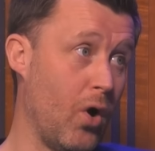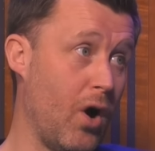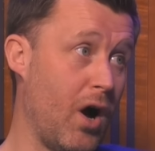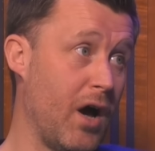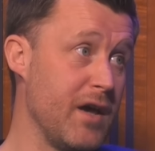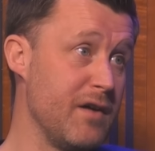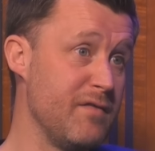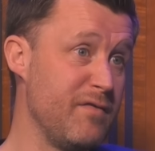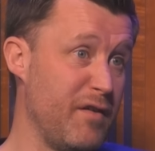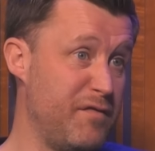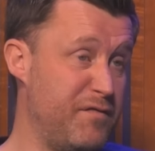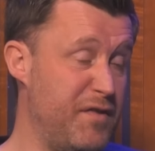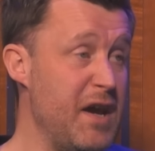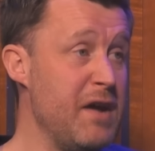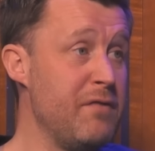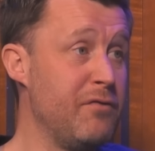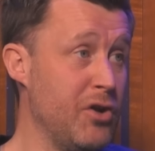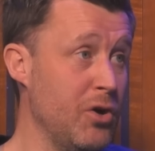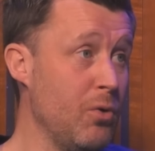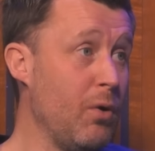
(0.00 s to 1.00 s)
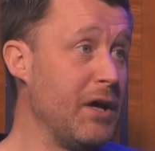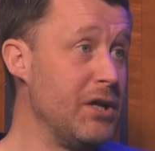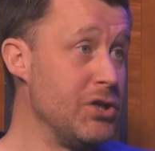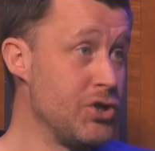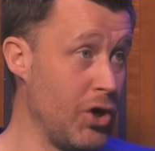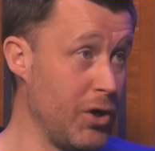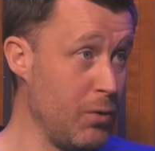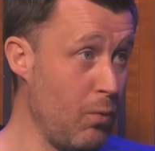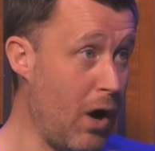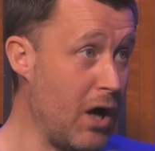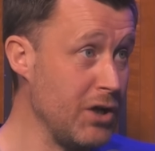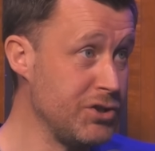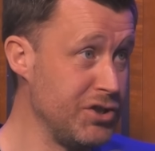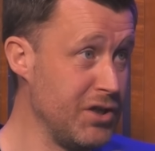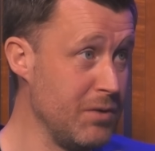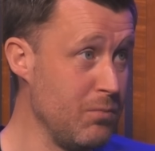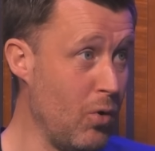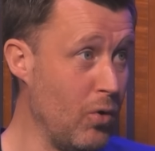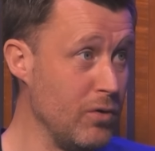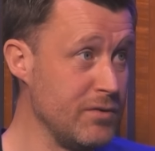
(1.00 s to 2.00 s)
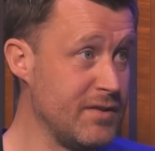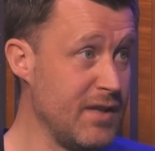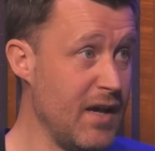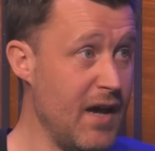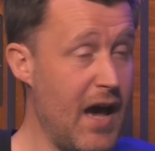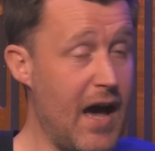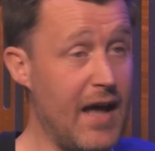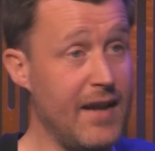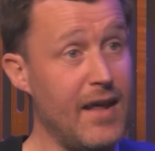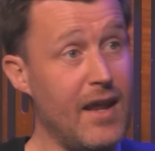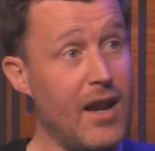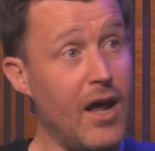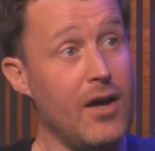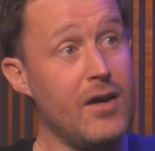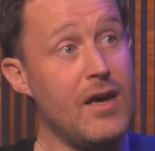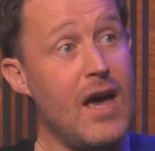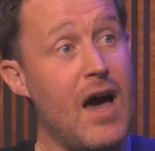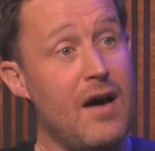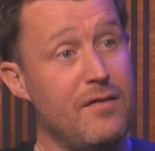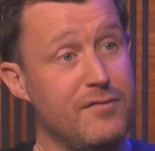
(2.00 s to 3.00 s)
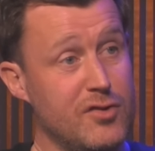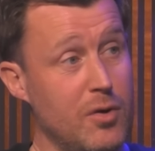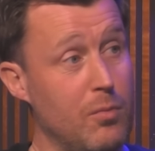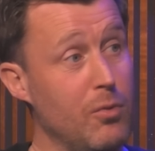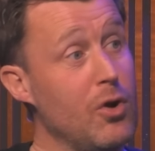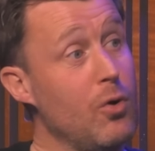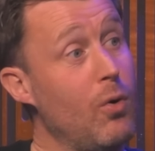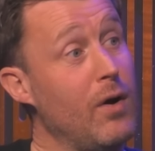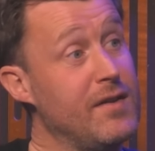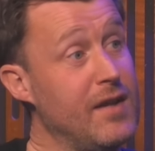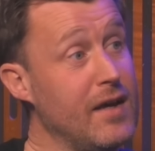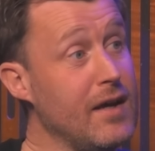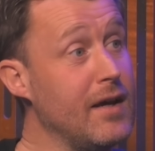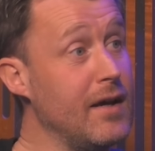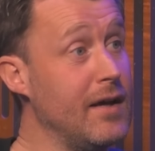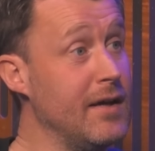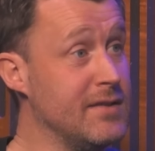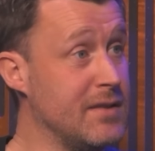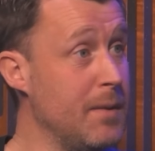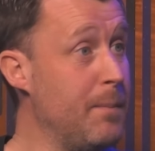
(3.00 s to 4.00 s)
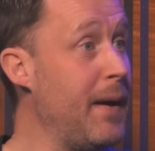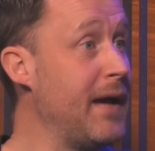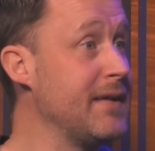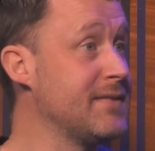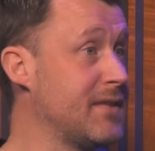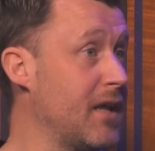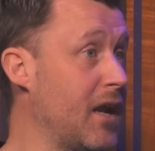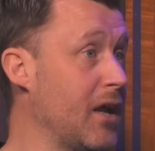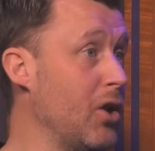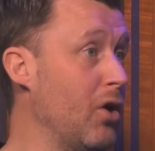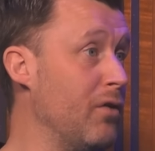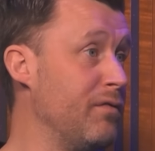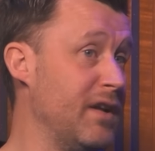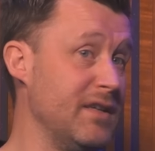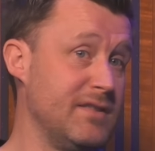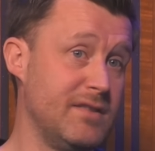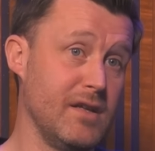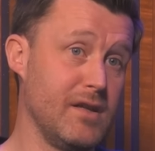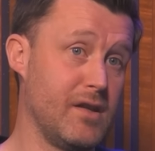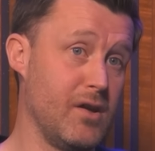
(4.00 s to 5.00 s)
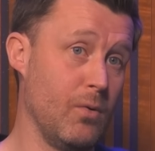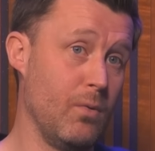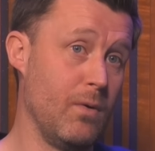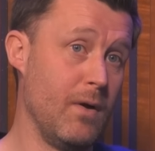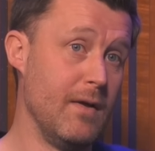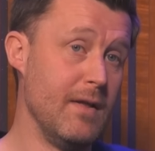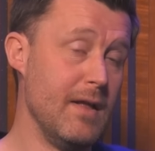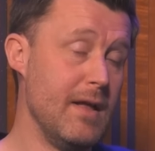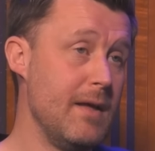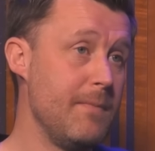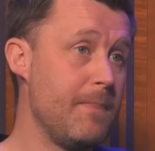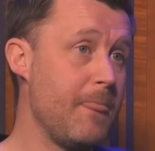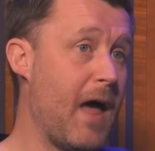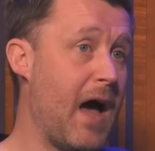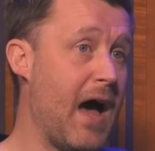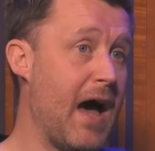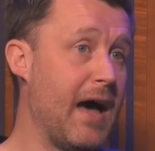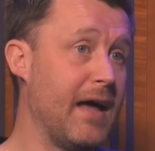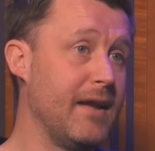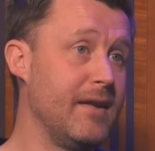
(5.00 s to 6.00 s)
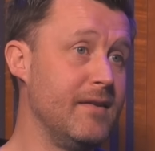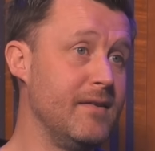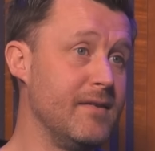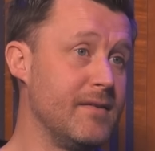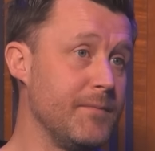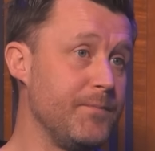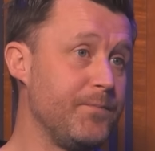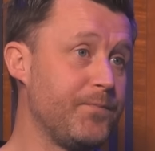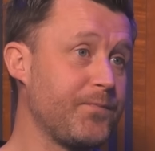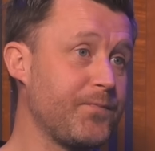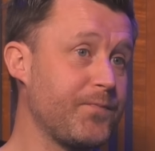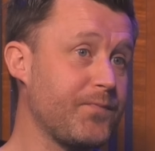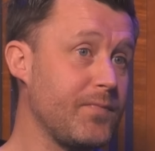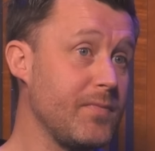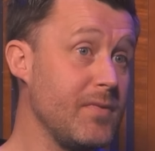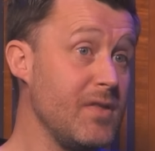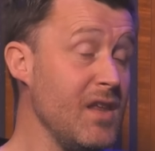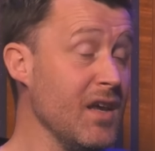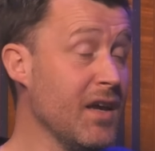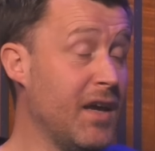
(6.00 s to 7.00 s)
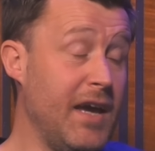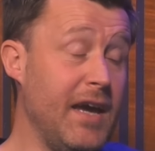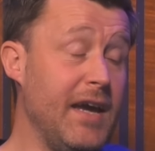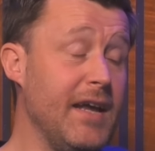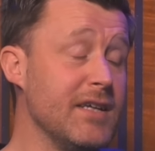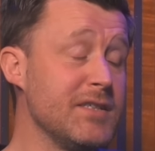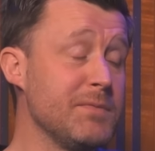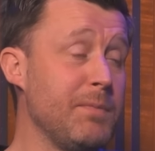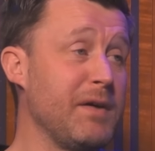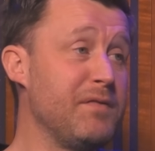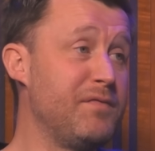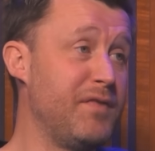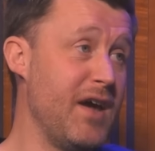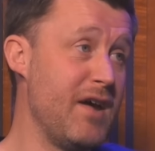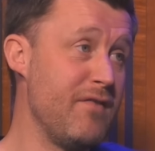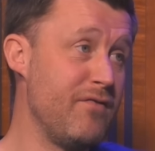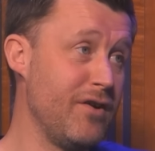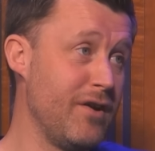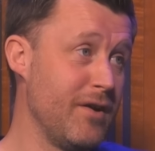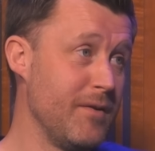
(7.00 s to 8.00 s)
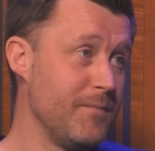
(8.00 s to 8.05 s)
I have a favourite who I enjoy watching the most, and then I have someone who I think is the best that I love listening to. Mm-hmm. And Keane is my favourite.